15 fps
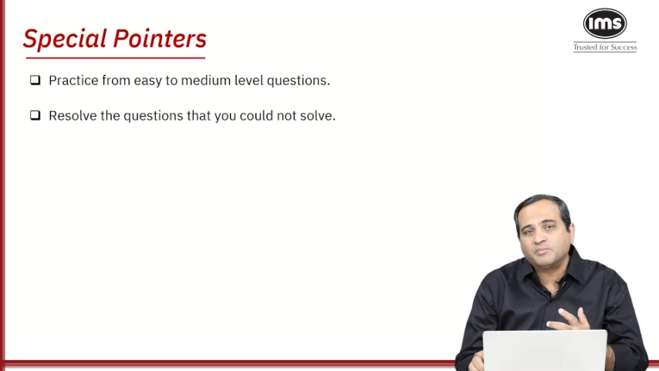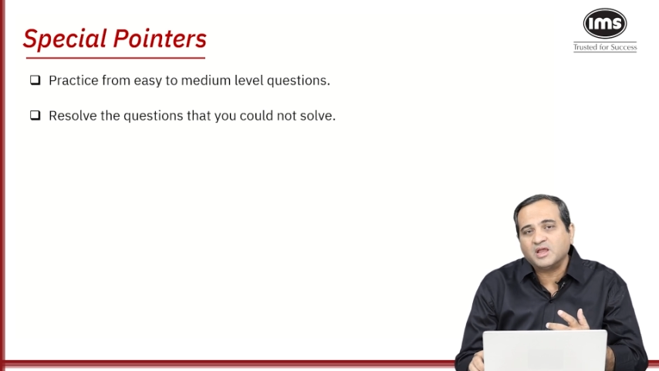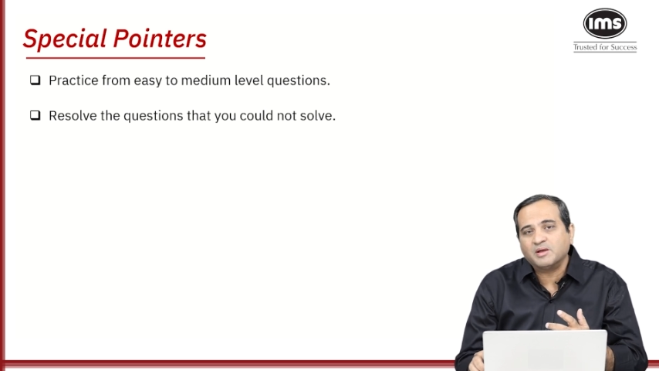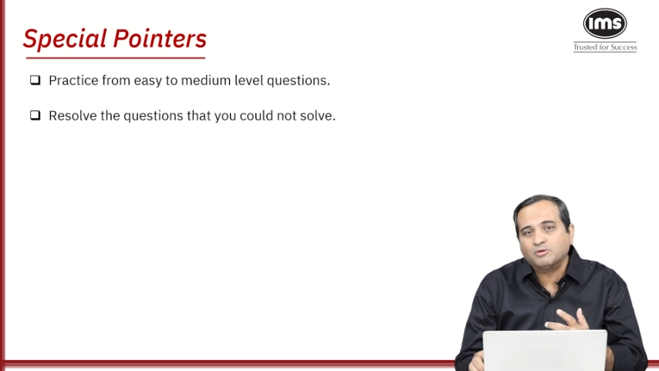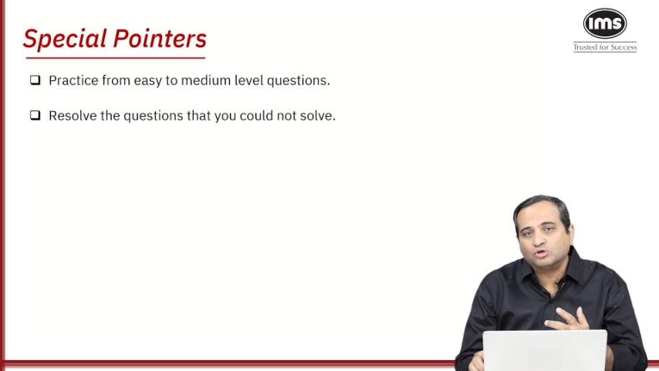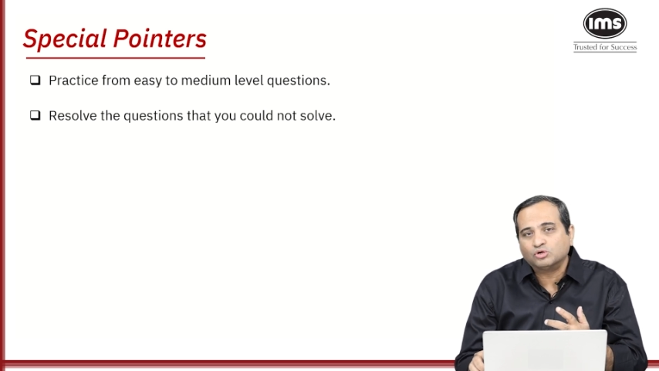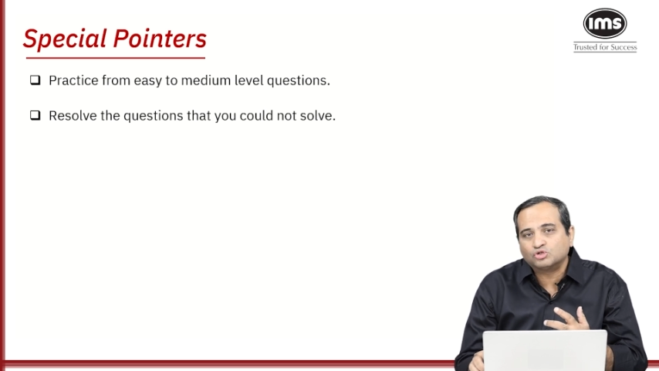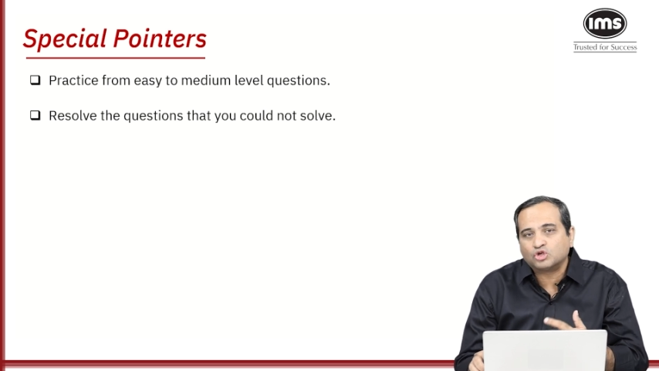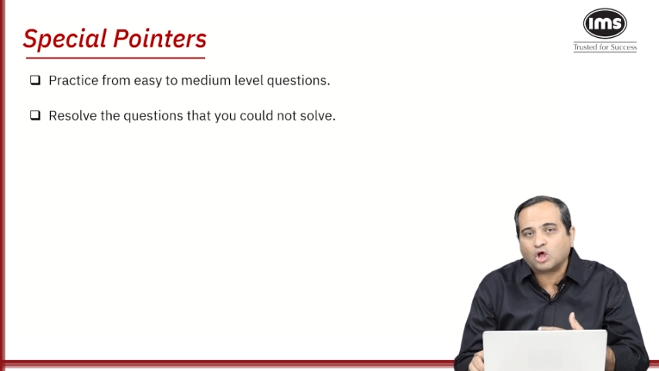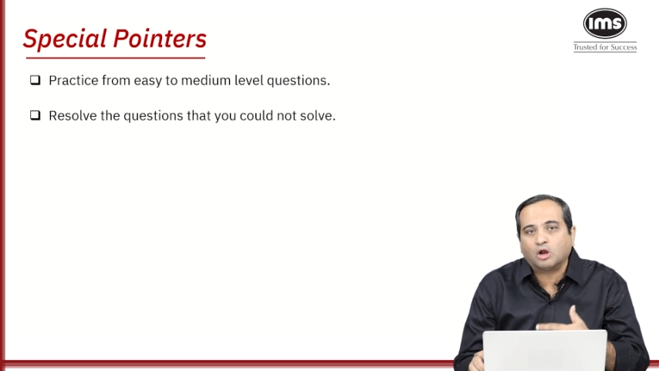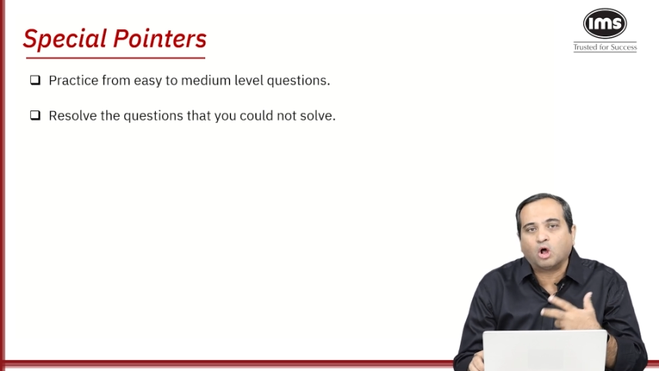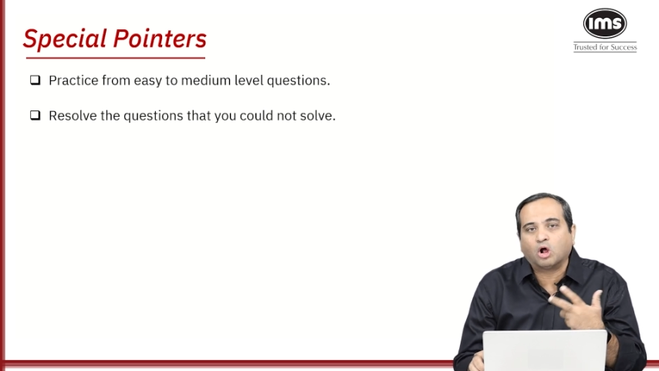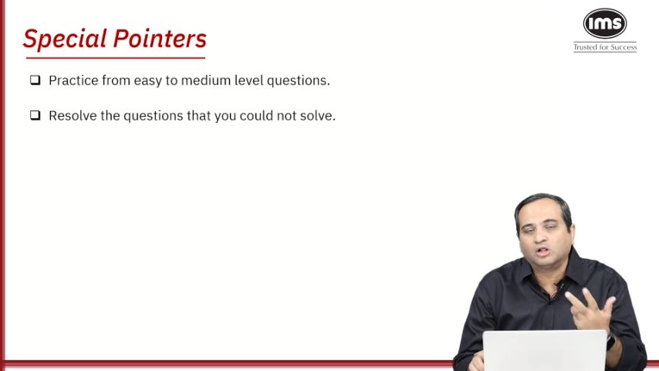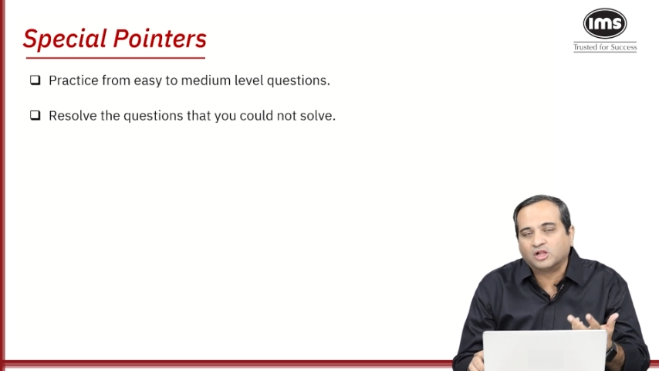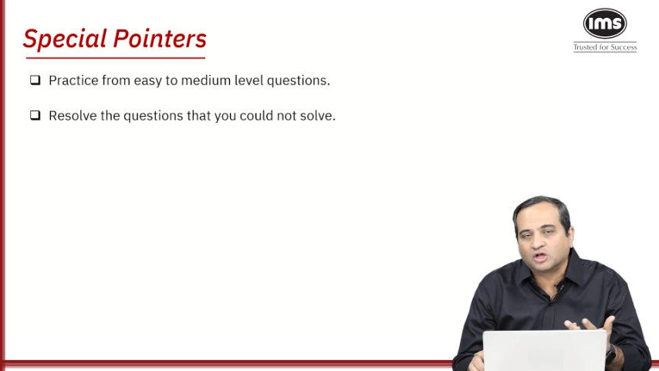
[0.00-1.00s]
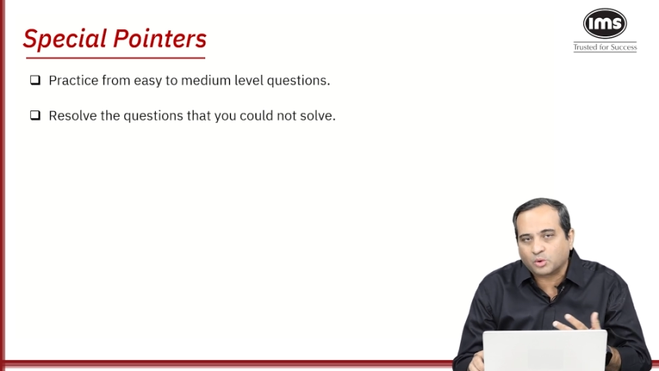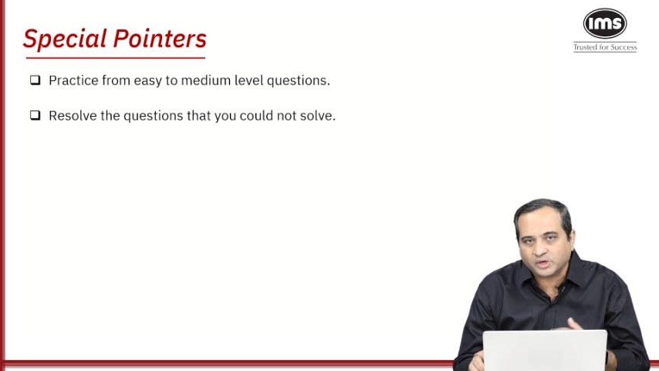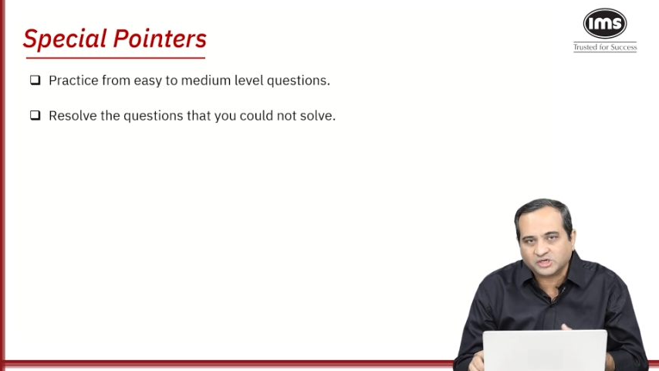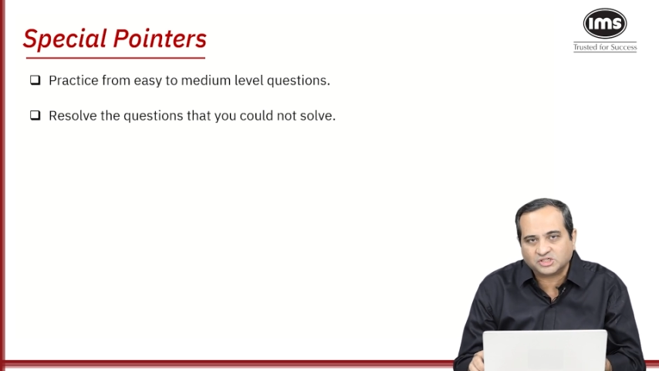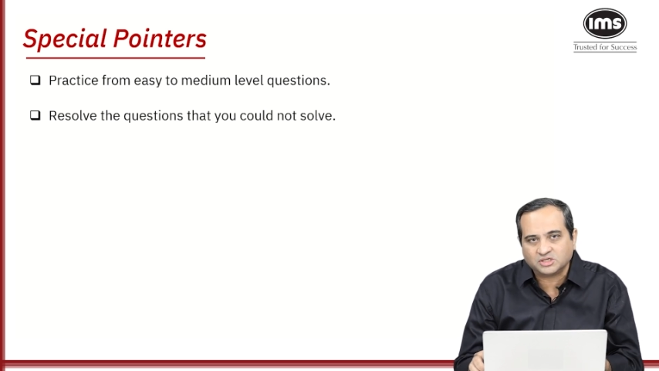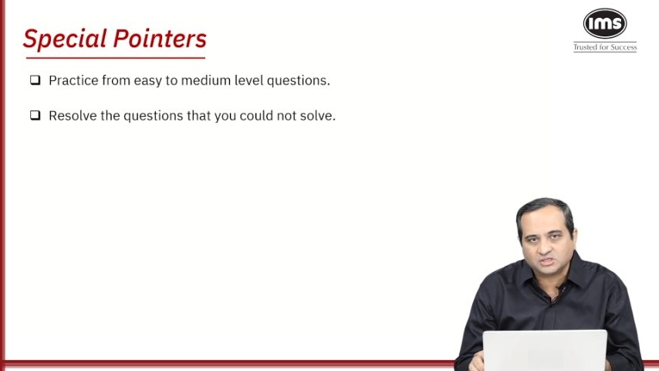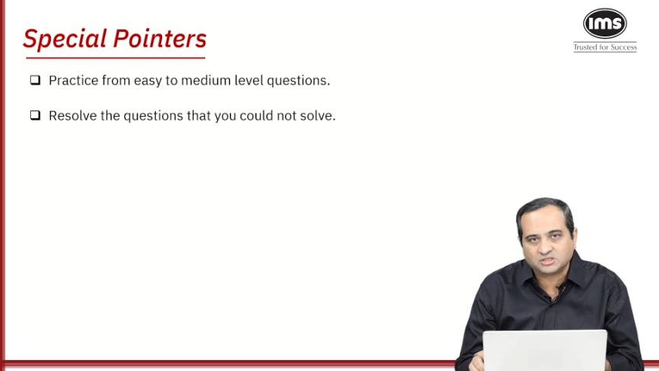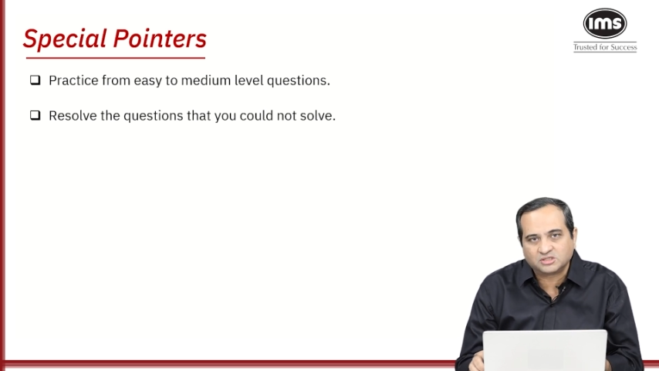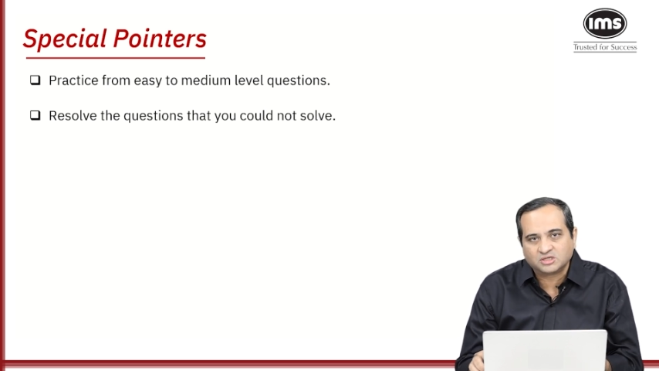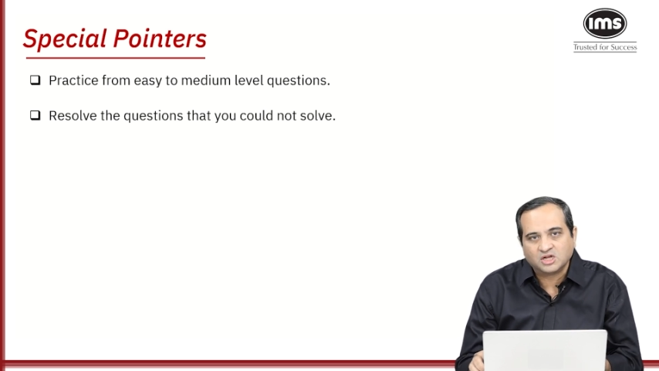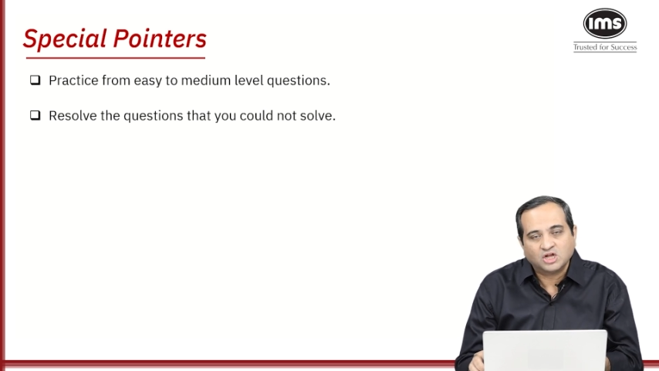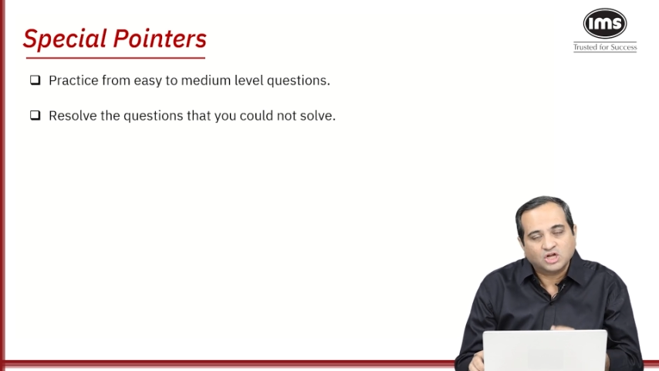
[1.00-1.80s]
be able to solve all the questions.